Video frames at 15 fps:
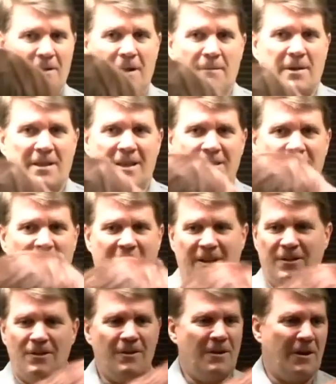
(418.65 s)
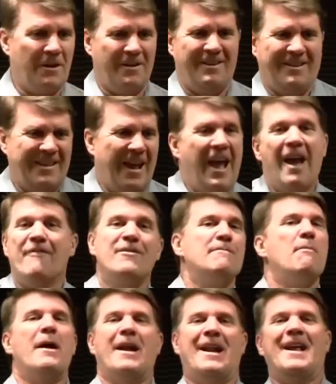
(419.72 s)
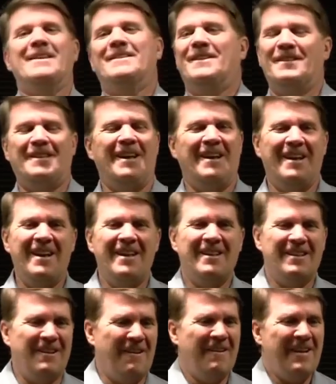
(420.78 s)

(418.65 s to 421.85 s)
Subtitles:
I mean, that's how you talk to everybody. That's just, you